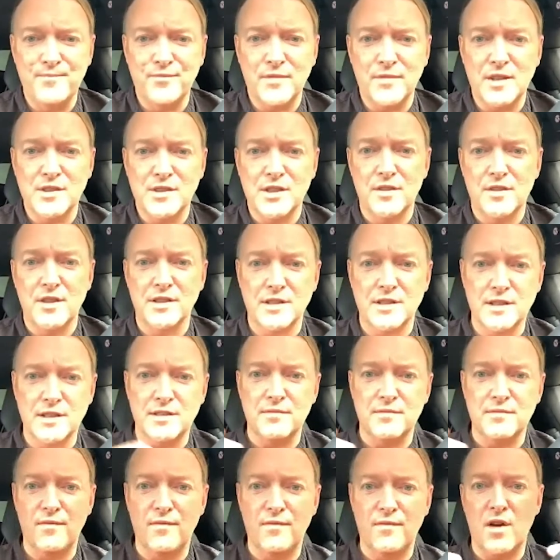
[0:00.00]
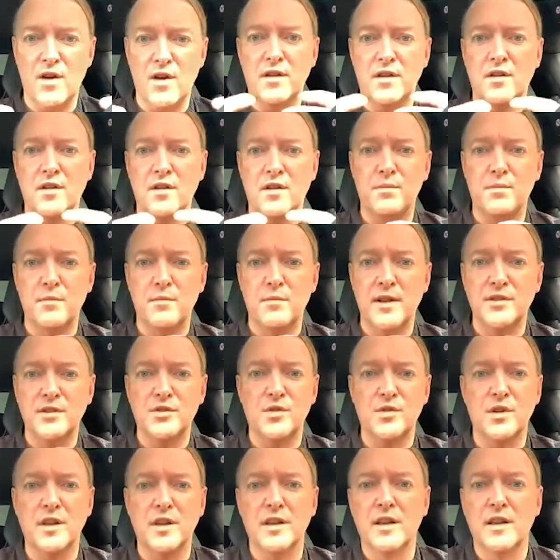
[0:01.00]
So there's this very
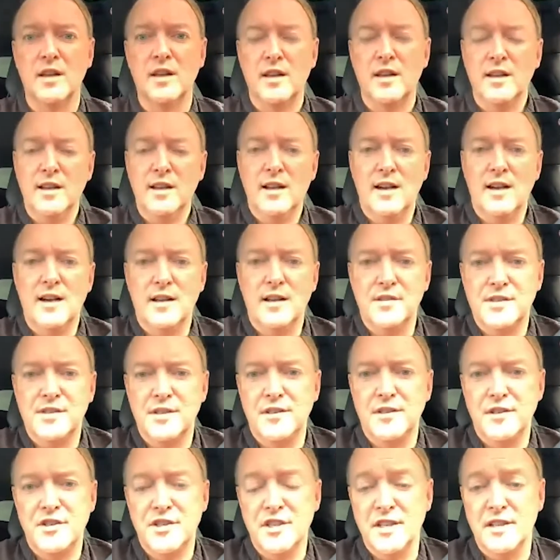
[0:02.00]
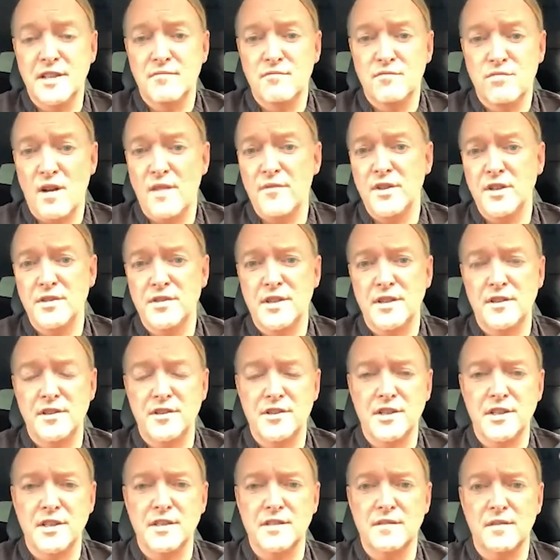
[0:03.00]
complementary revenue
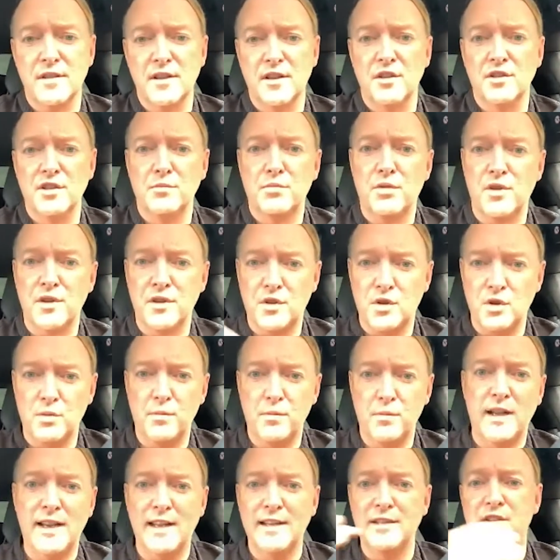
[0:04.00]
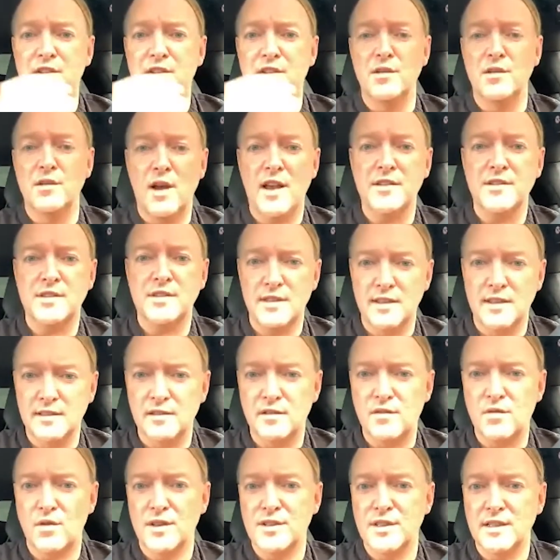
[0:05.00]
synergies, deploying CoolBet into the US
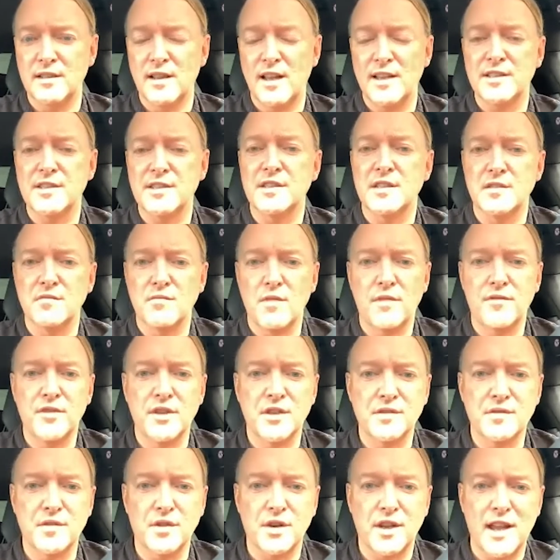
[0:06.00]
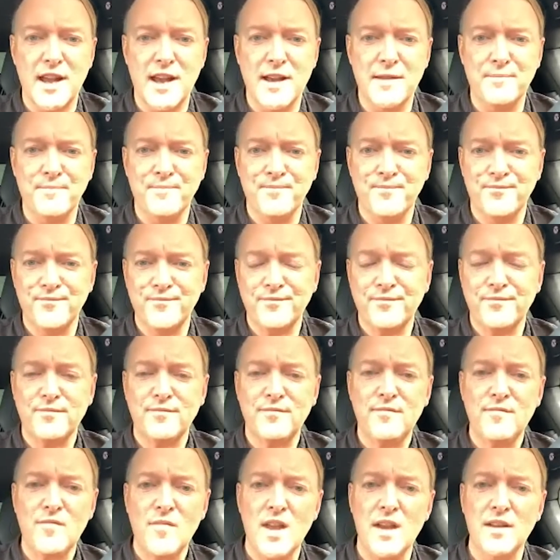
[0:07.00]
and creating licensing revenues for GAN.
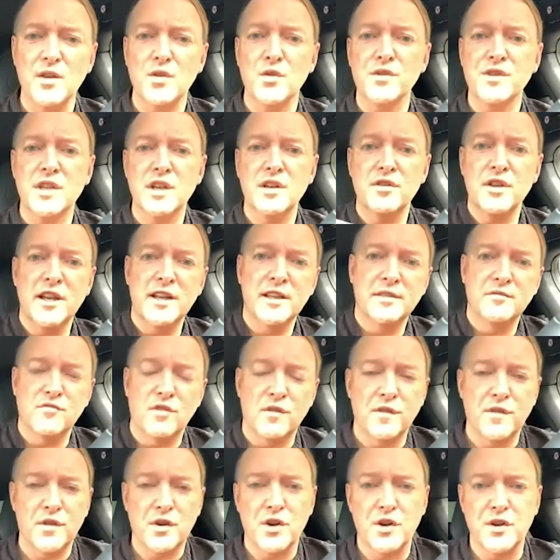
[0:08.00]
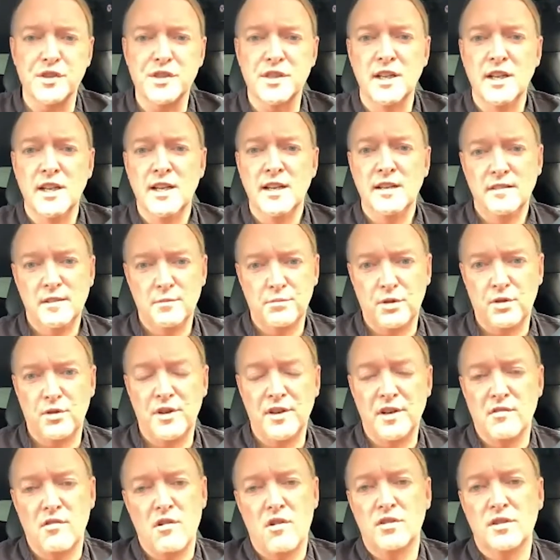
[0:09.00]
And also in reverse,
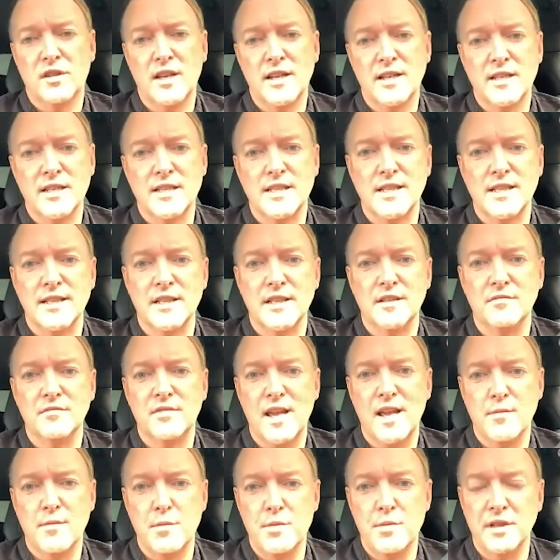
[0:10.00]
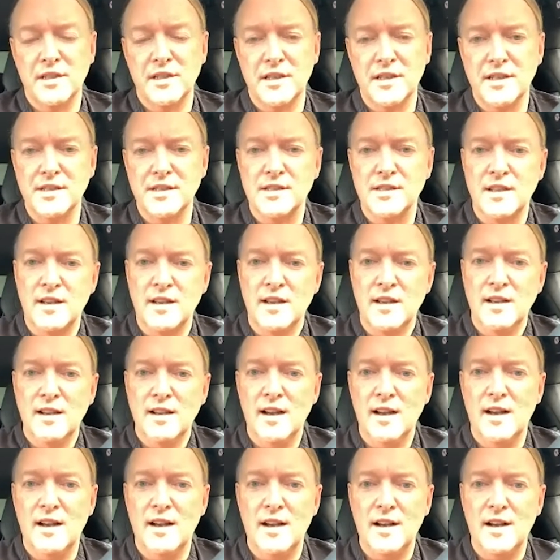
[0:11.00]
deploying our online casino capabilities
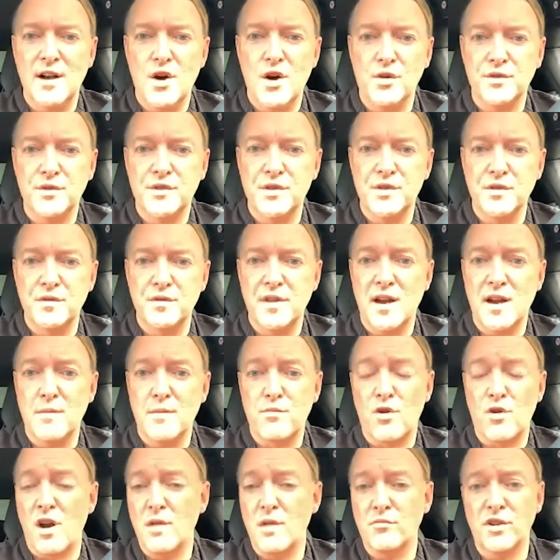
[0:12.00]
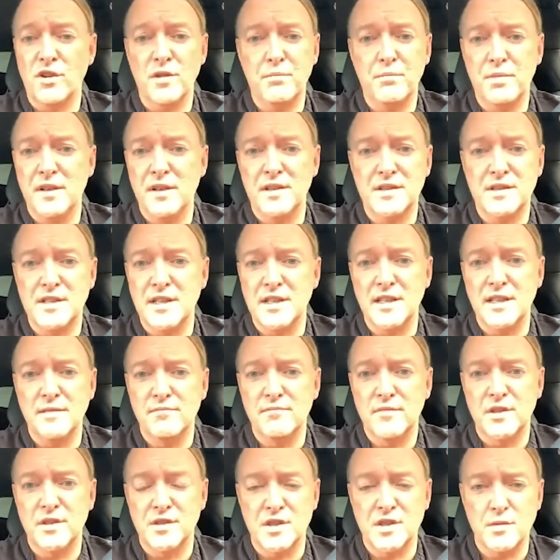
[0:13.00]
onto their primary
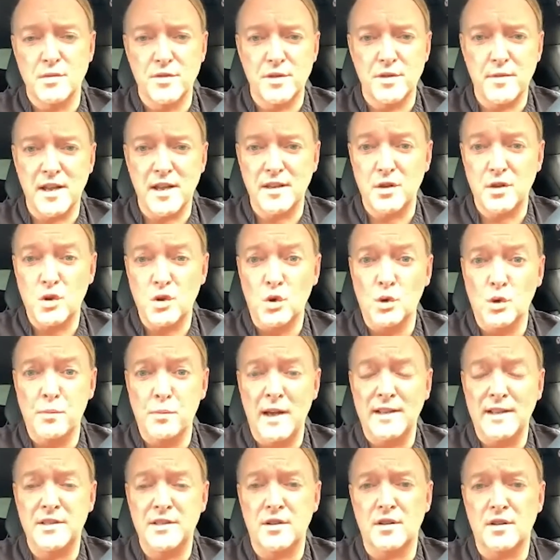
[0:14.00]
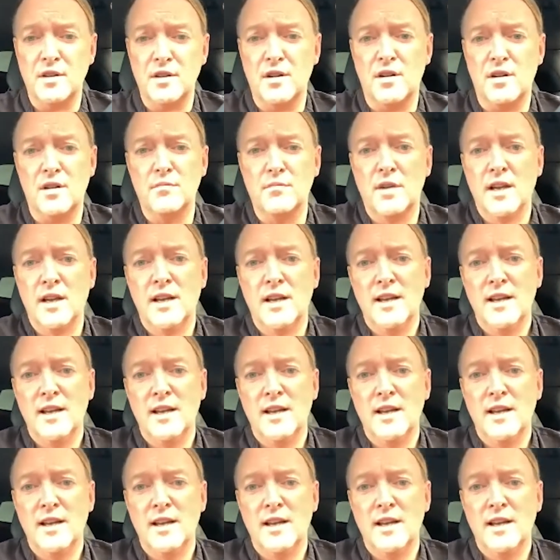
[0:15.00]
B2C consumer domain, coolbet.com.